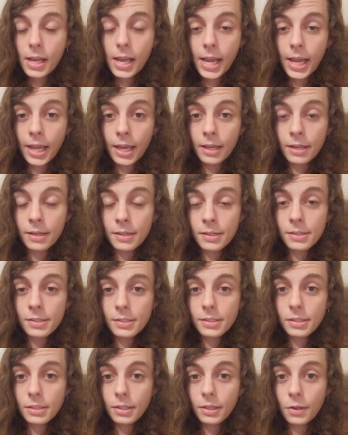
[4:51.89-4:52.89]
and
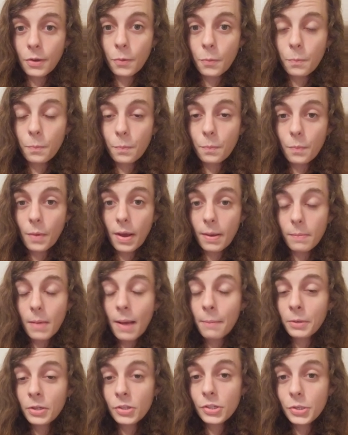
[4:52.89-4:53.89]
you know I'm
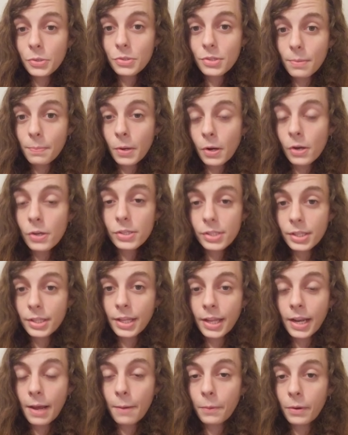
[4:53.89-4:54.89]
gonna choose the person
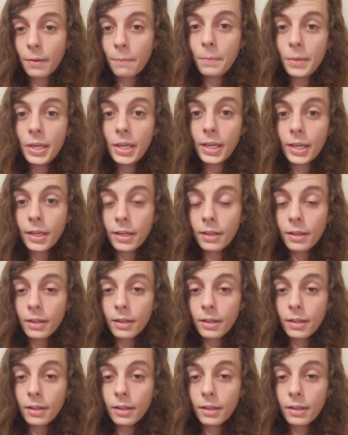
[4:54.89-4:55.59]
that I want to be,